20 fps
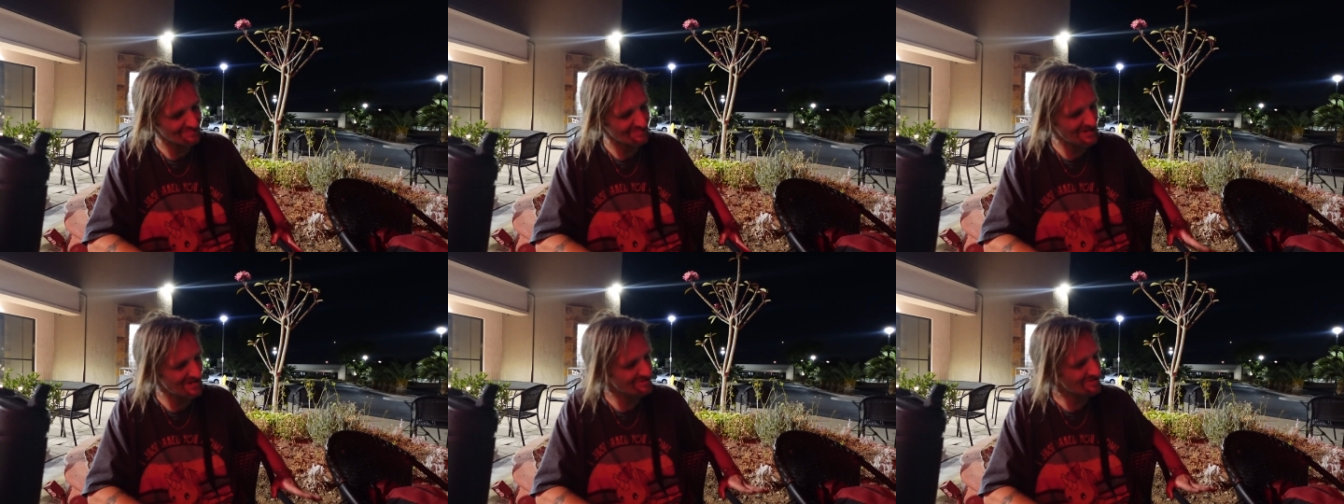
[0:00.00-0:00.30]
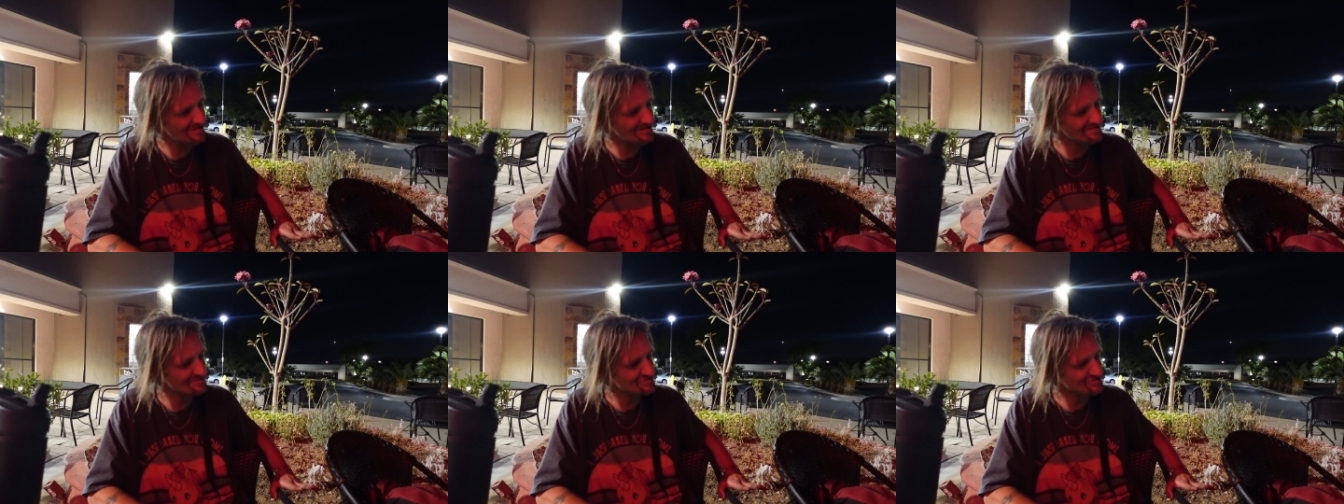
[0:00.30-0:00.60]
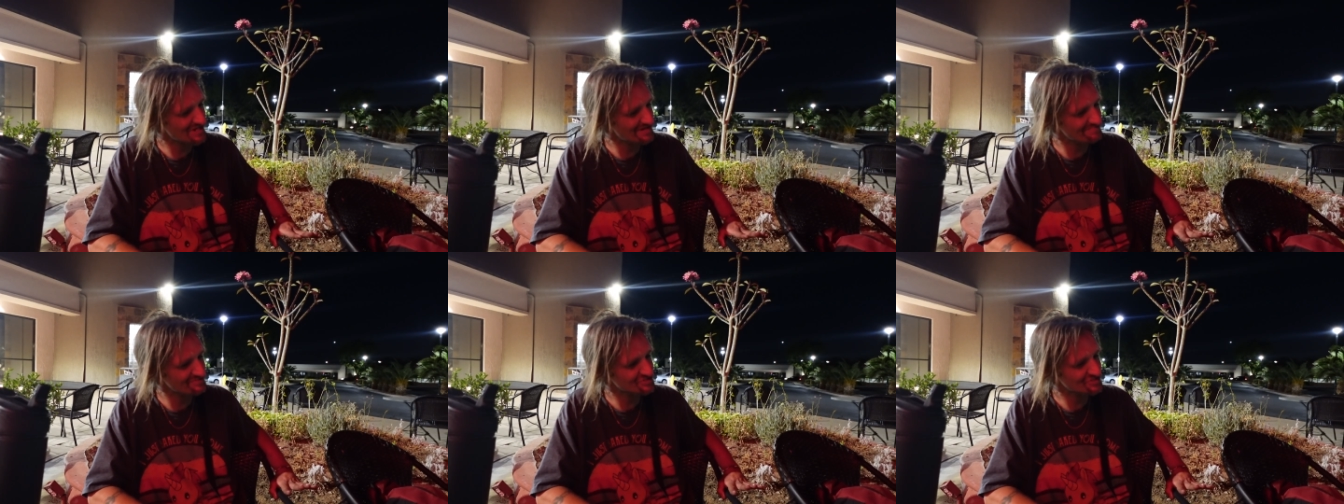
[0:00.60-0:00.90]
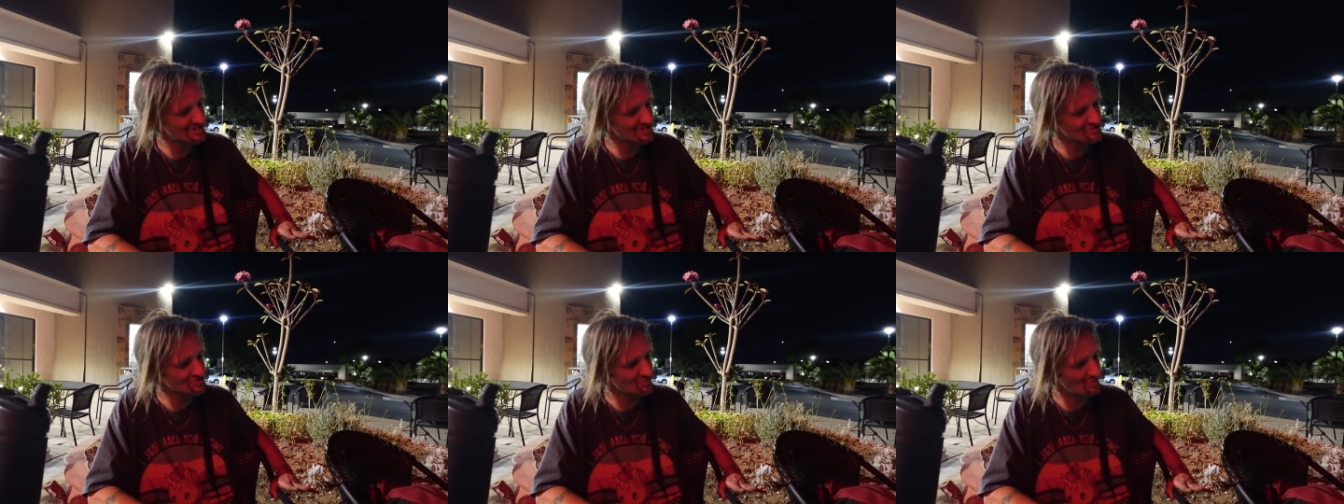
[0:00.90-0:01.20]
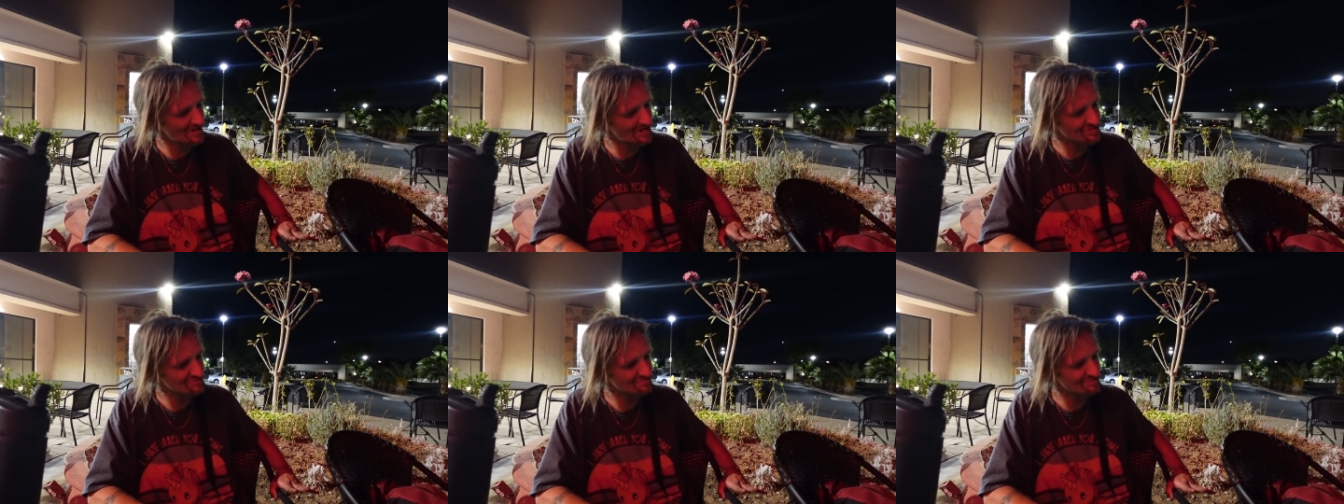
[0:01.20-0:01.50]
I made a lot of the same mistakes
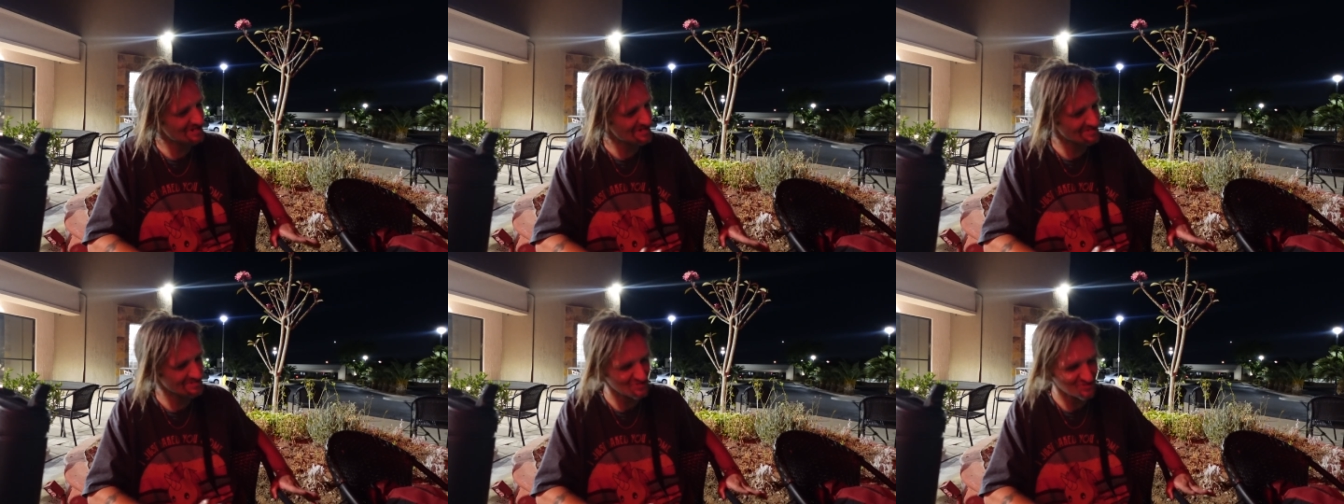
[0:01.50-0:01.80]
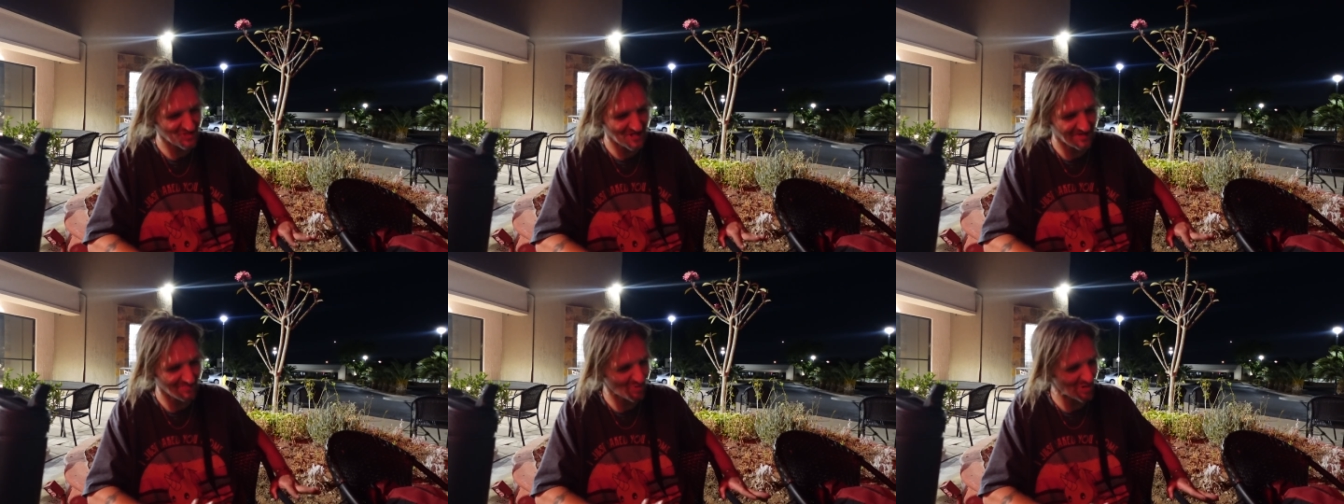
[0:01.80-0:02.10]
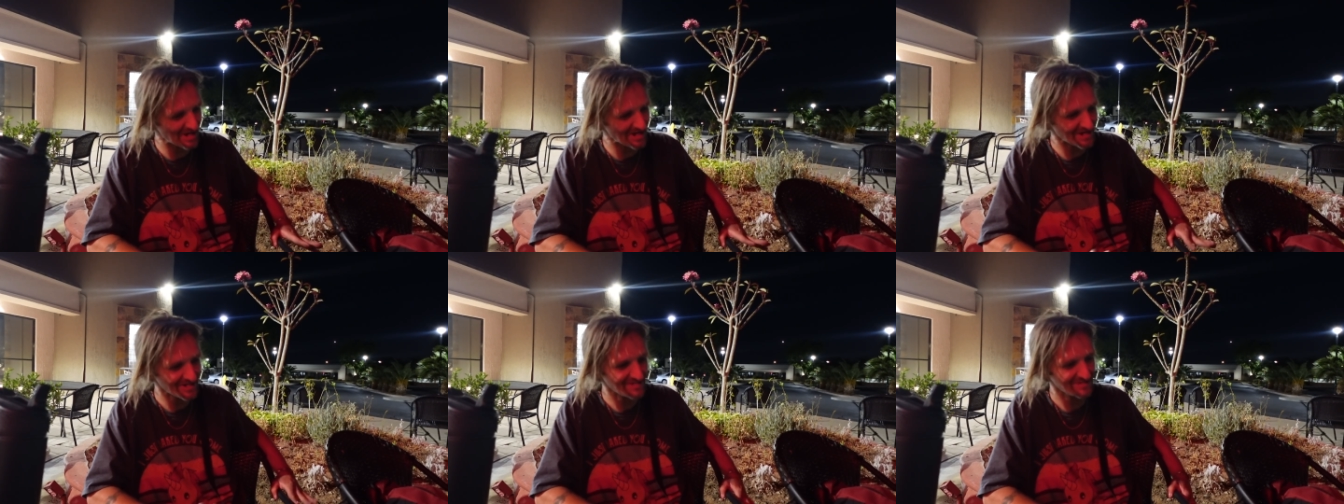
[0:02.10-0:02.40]
twice, but not in the same way.